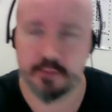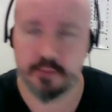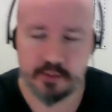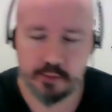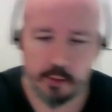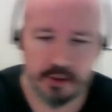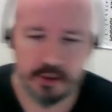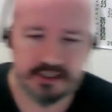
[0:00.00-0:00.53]

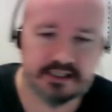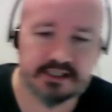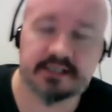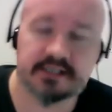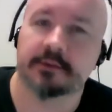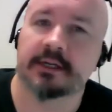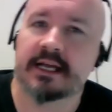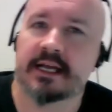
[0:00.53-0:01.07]
people wanted to
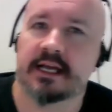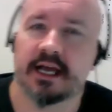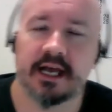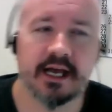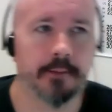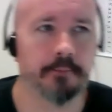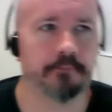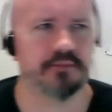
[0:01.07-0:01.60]
do.
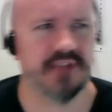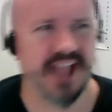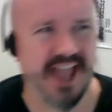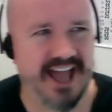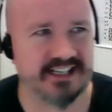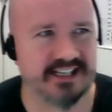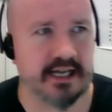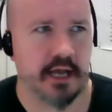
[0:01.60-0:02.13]

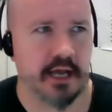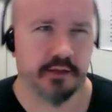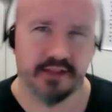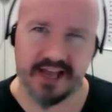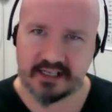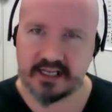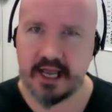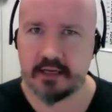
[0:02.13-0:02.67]
And
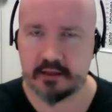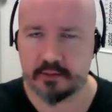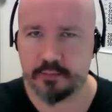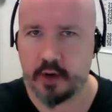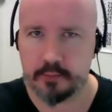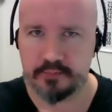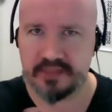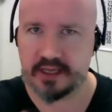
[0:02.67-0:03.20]
that kind of the
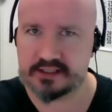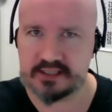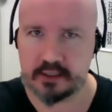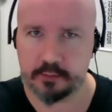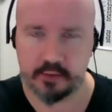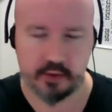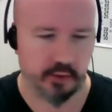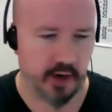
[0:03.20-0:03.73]
problem, that
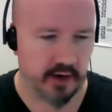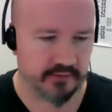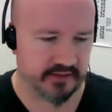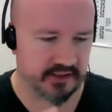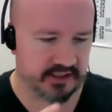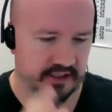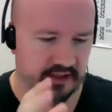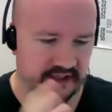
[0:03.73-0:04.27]
term cruft,
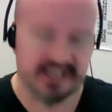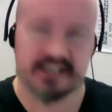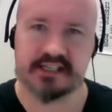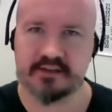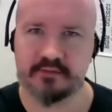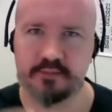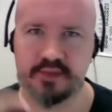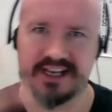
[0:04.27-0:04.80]
is things
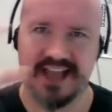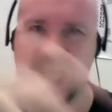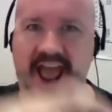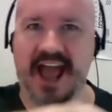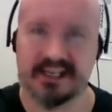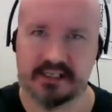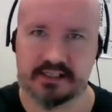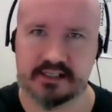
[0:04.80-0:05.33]
have been
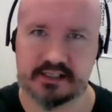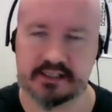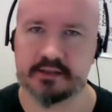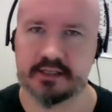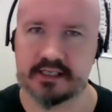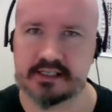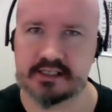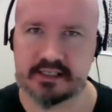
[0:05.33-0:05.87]
added to
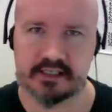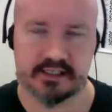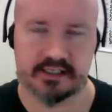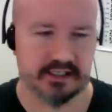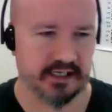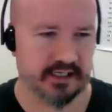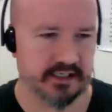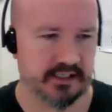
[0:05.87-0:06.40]
this. It
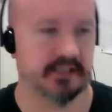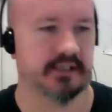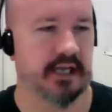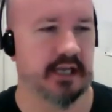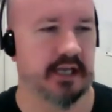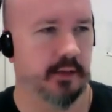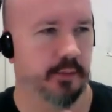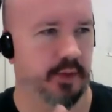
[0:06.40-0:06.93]
has
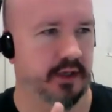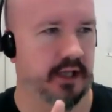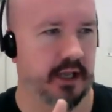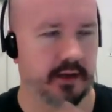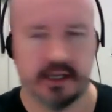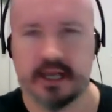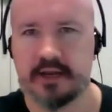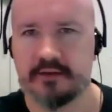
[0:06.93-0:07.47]
been
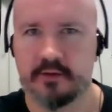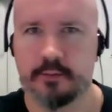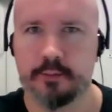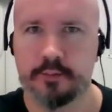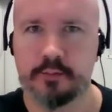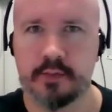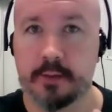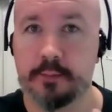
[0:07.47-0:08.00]
like kind of
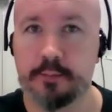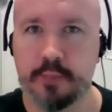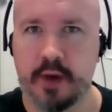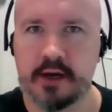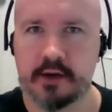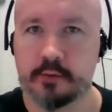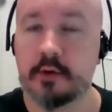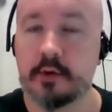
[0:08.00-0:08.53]
a
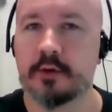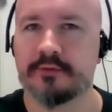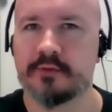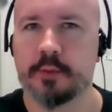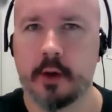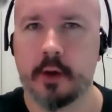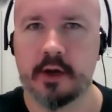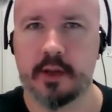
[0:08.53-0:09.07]
buckaroo of a
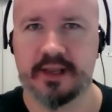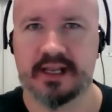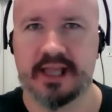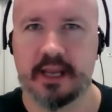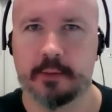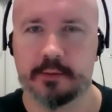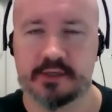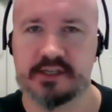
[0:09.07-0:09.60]
programming
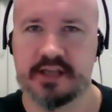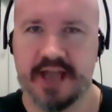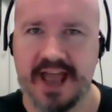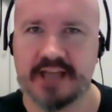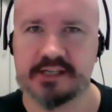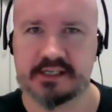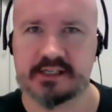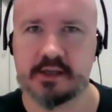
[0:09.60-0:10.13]
language that
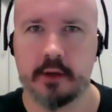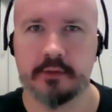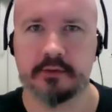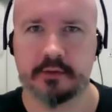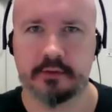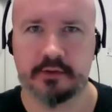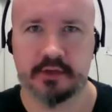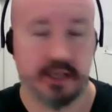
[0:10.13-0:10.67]
as it's gone
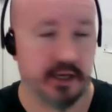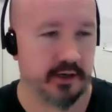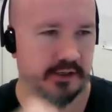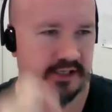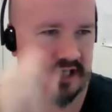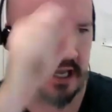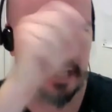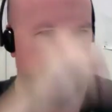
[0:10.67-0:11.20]
through the
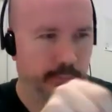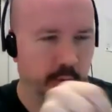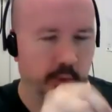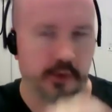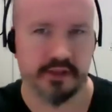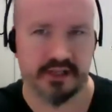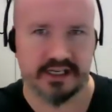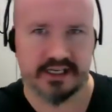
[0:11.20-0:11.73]
years,
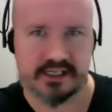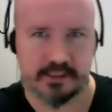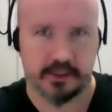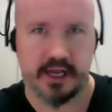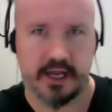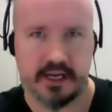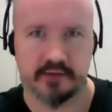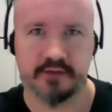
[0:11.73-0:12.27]
more things were
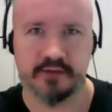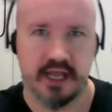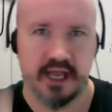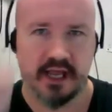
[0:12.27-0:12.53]
kind of